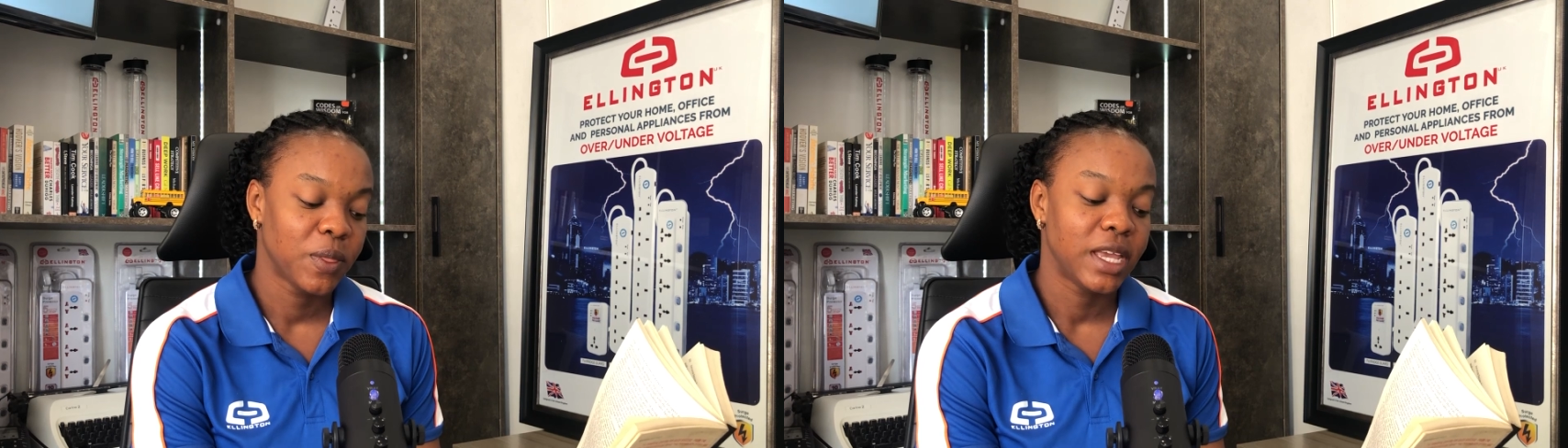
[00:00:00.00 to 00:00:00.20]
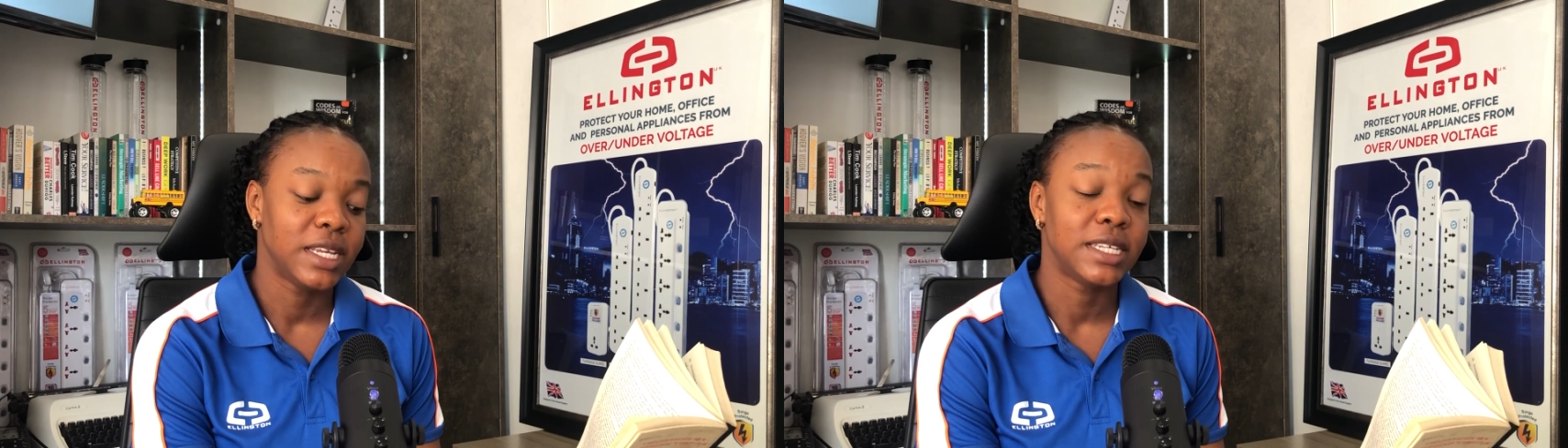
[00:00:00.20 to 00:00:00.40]

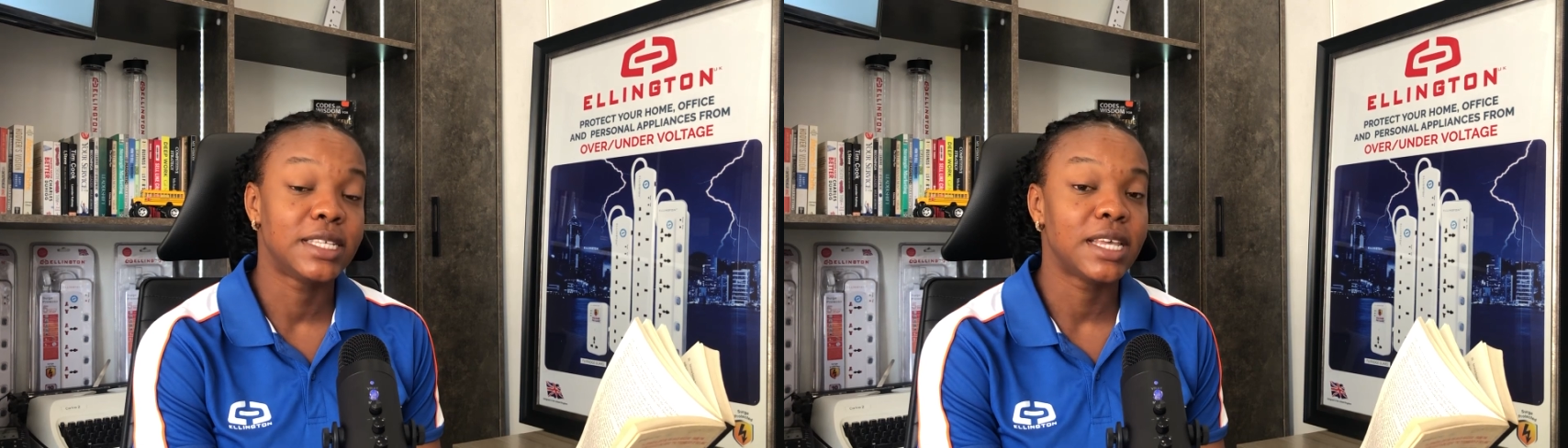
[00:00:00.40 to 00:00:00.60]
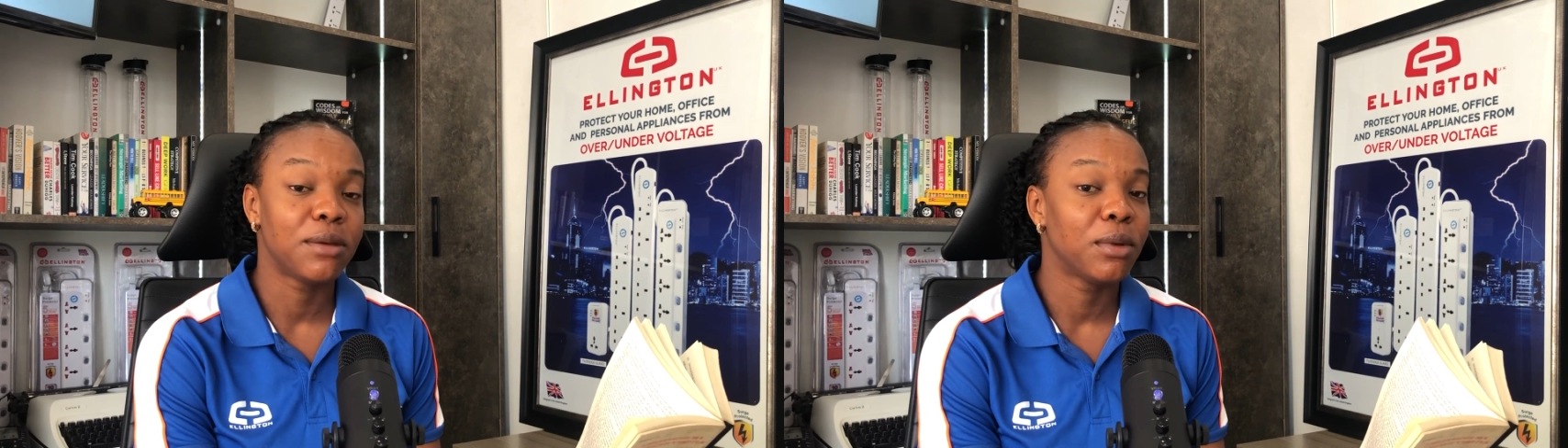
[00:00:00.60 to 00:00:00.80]
in the
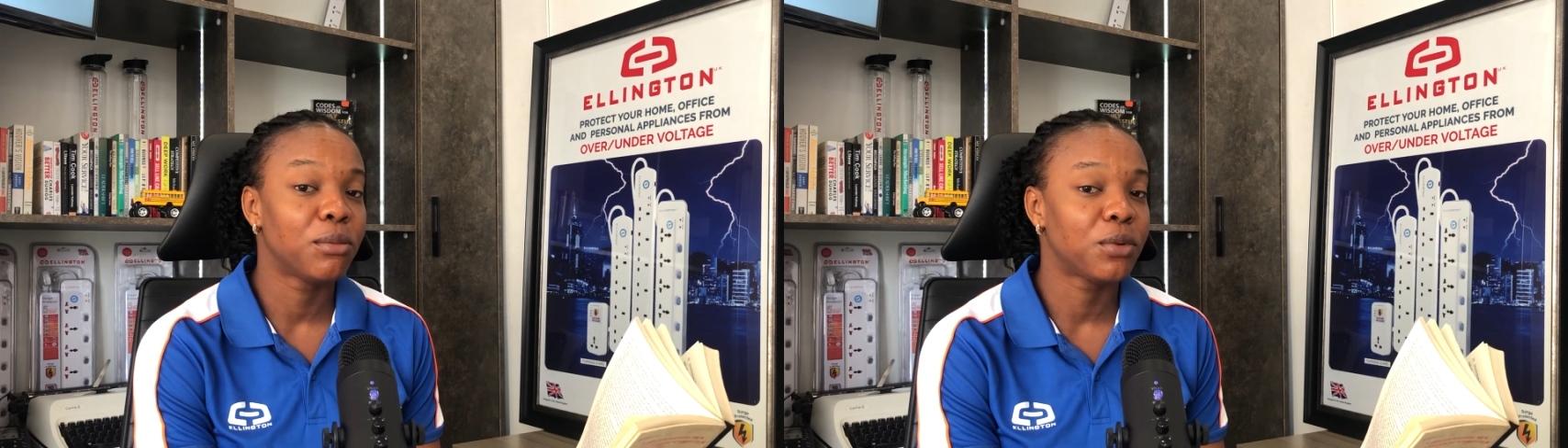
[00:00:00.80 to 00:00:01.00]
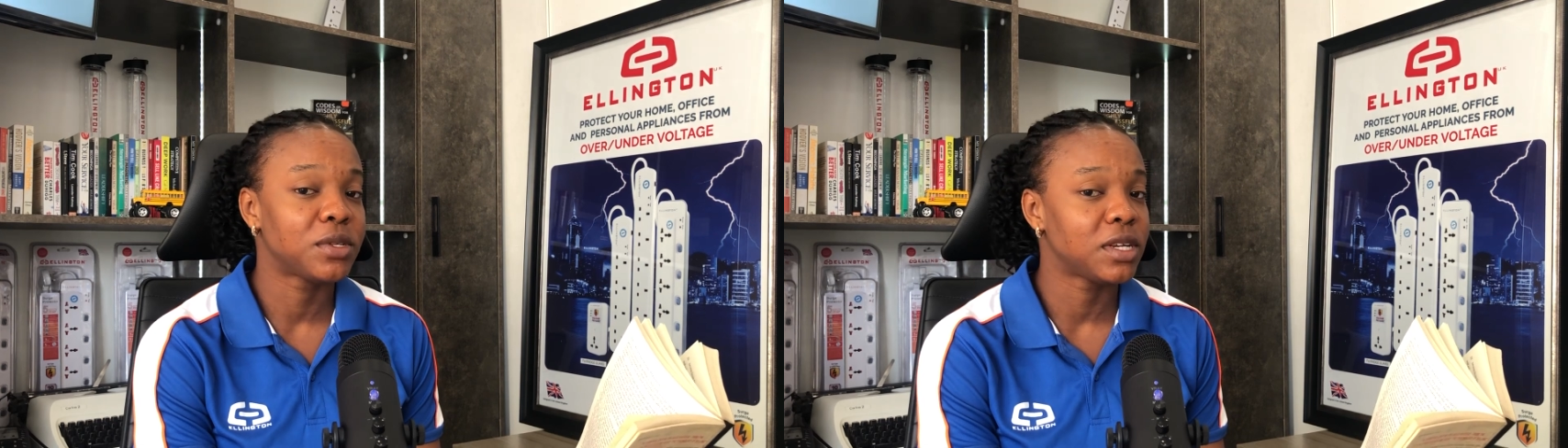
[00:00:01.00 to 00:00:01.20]
same
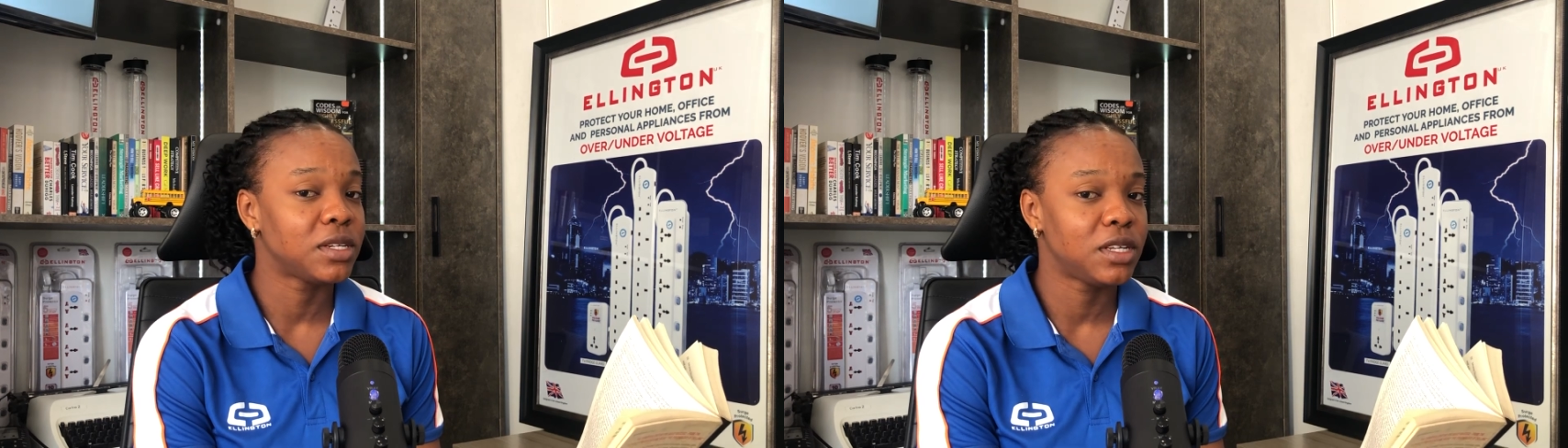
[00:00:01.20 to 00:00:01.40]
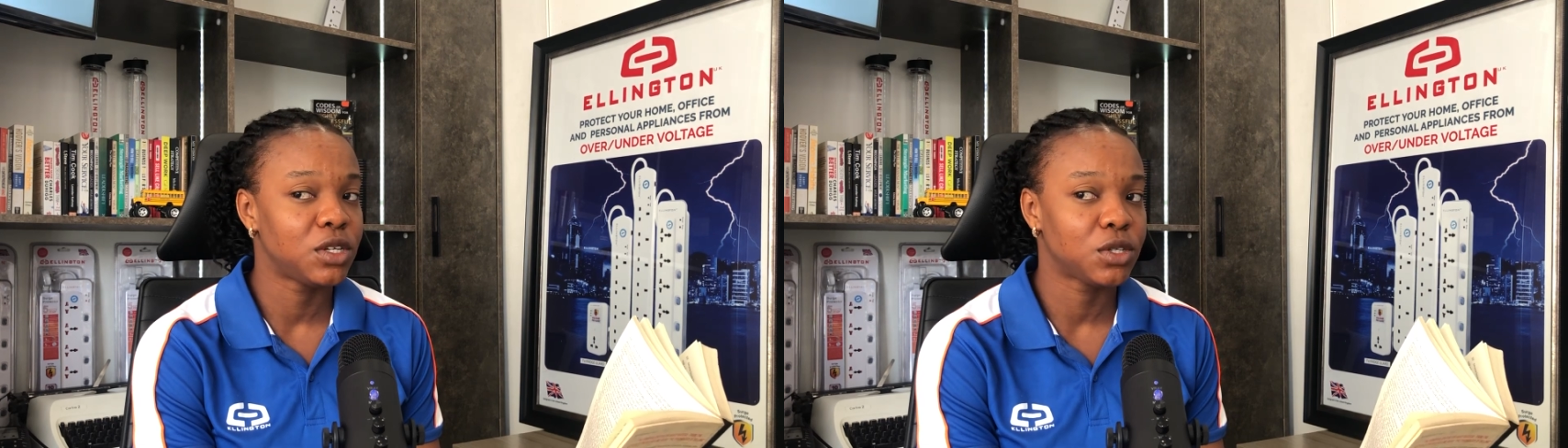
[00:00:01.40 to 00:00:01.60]

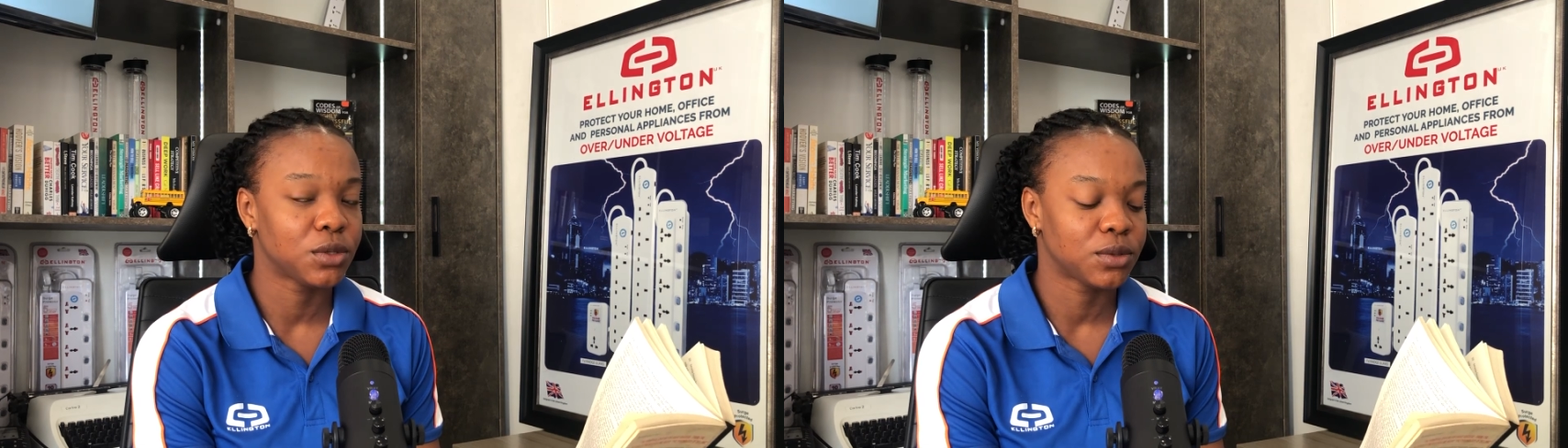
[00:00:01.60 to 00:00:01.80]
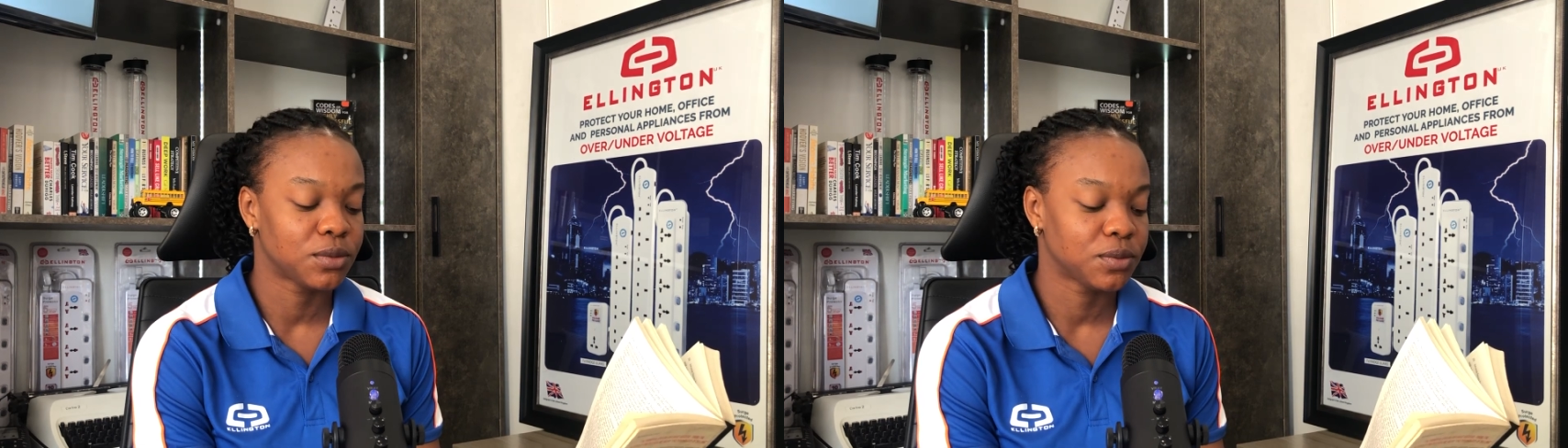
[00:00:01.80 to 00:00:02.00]
presentation.